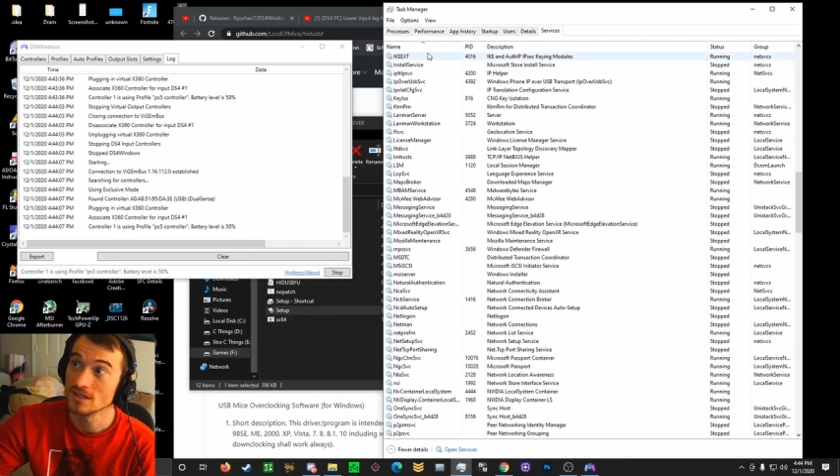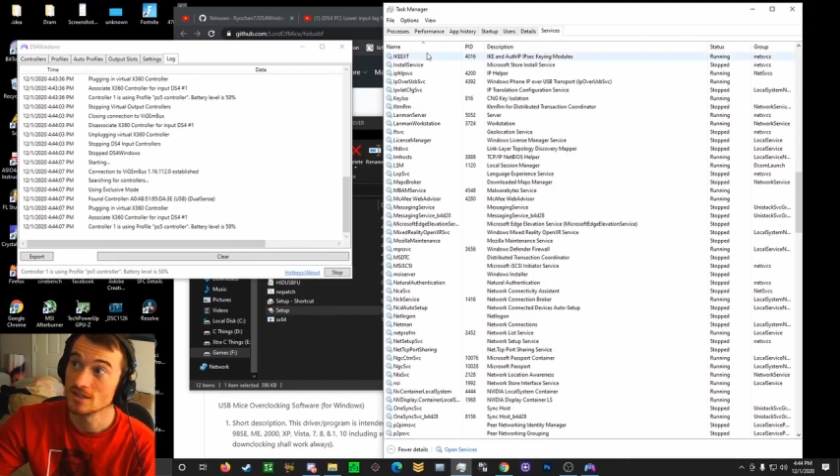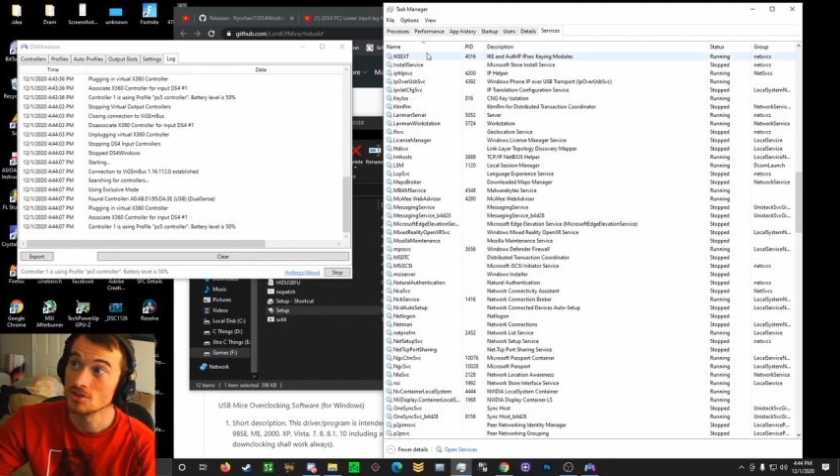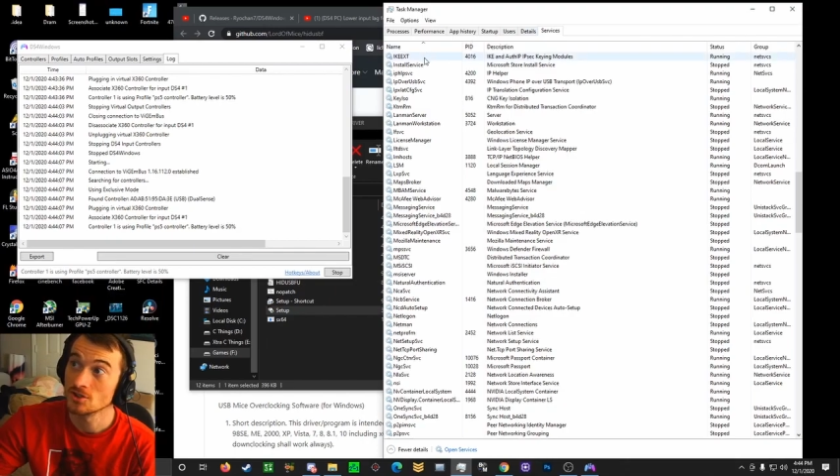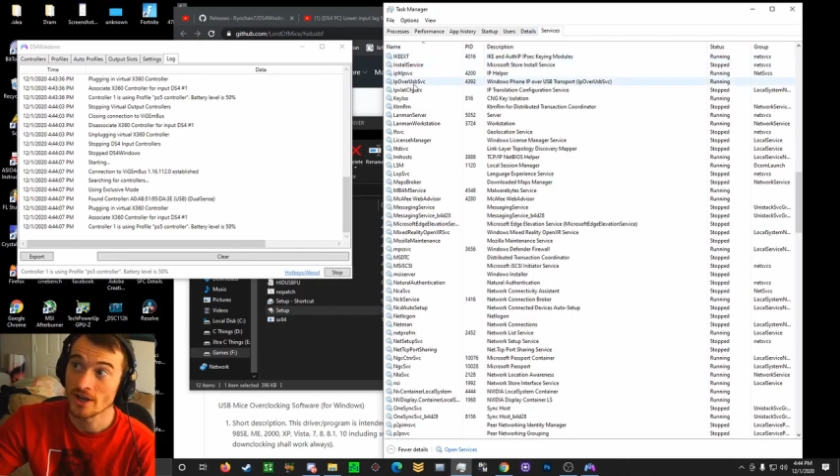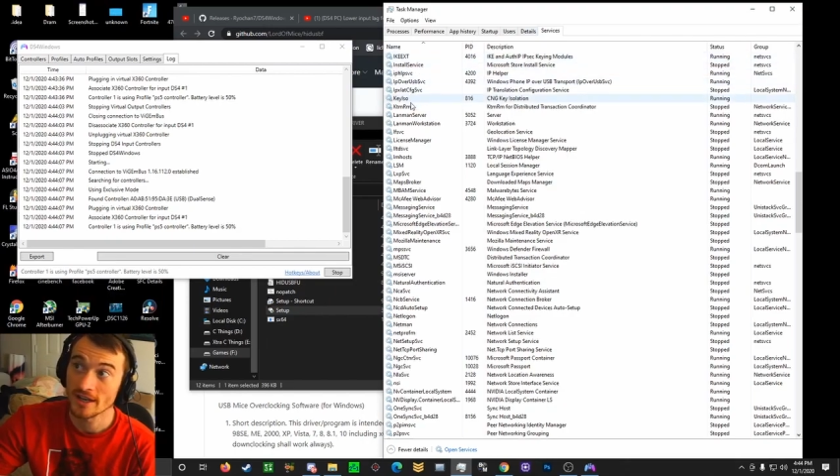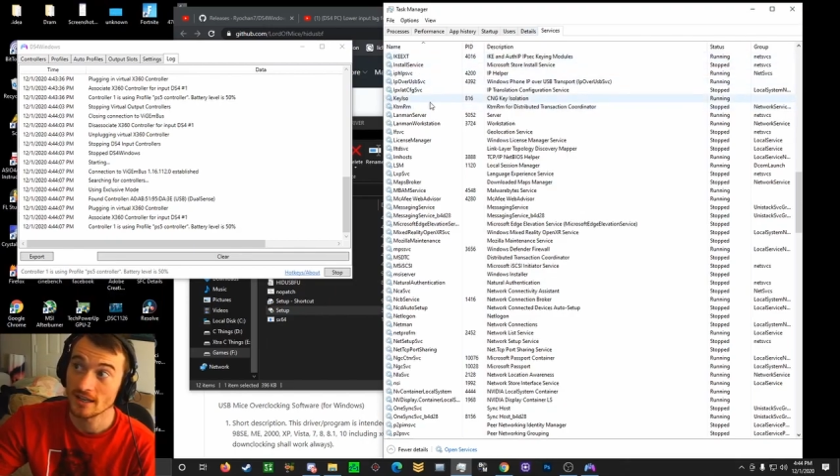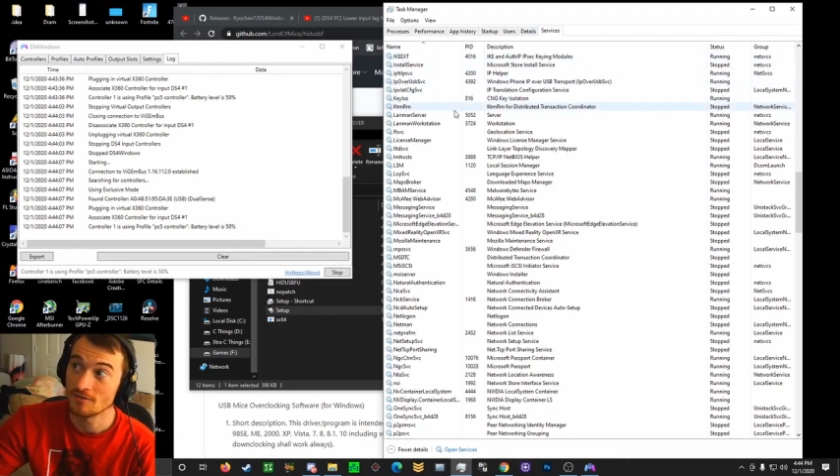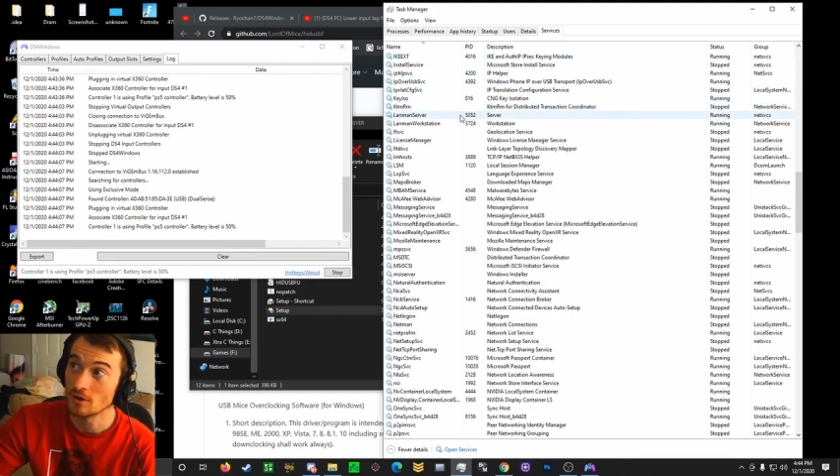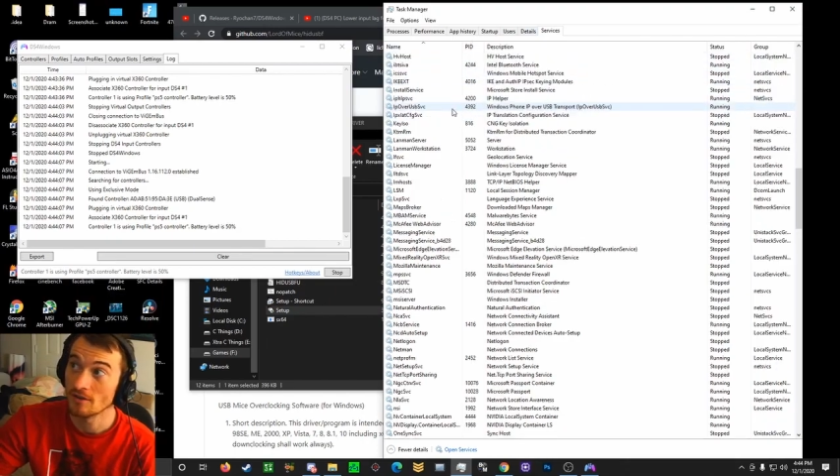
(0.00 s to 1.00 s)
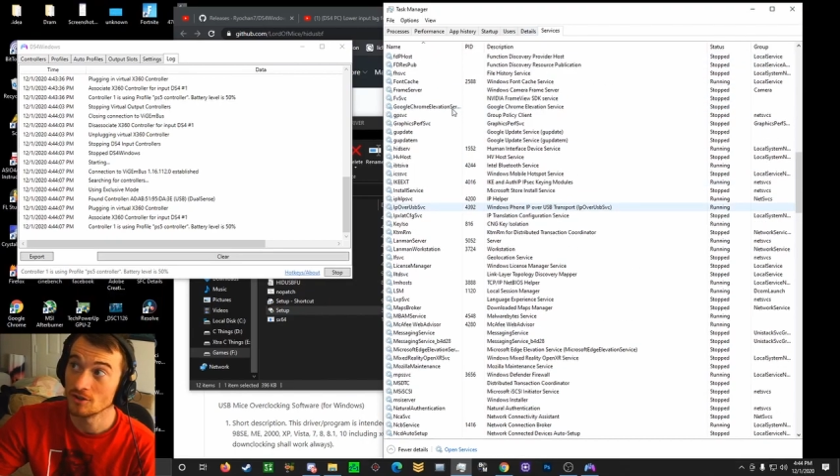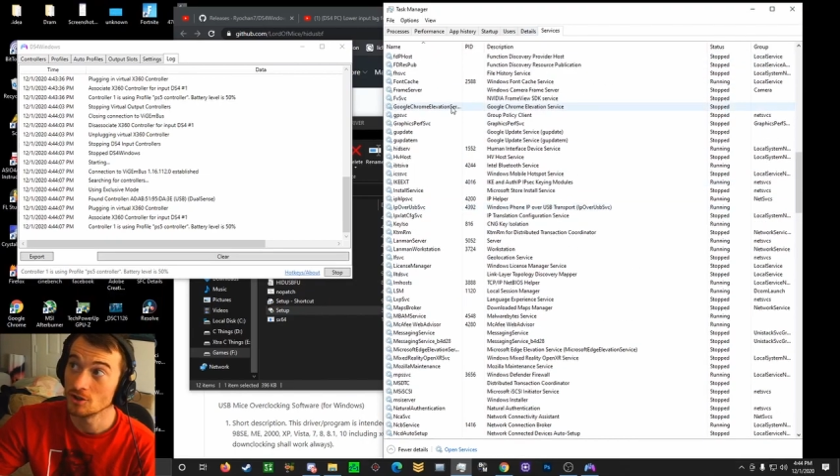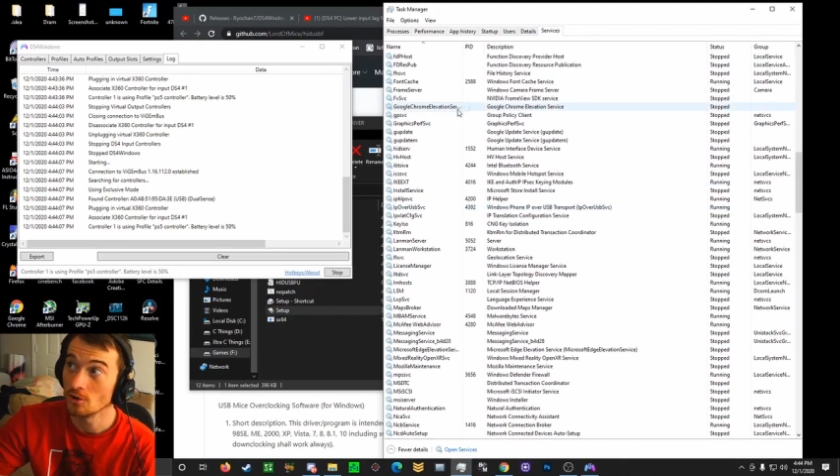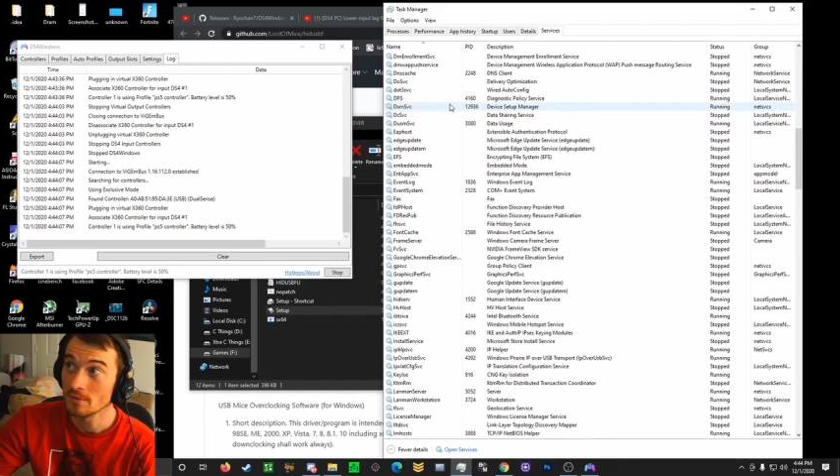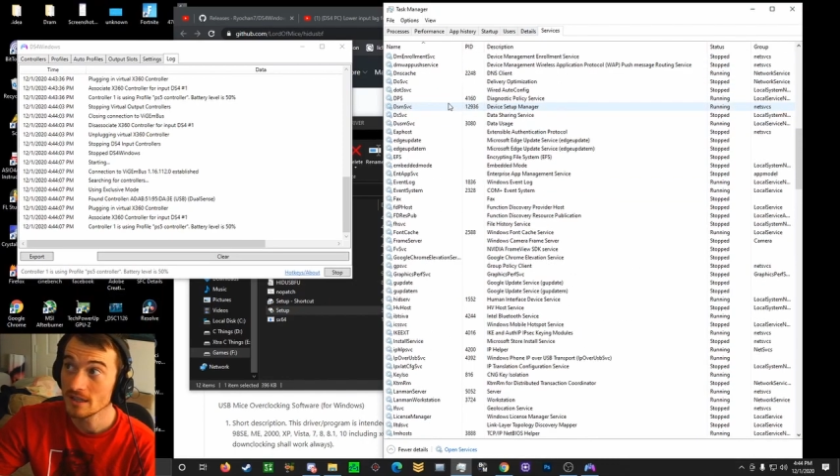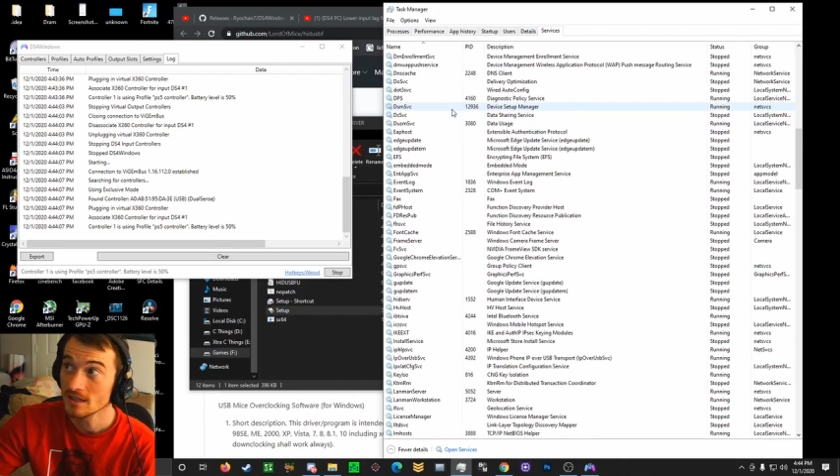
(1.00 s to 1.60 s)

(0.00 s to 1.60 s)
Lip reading: check if you have Adobe,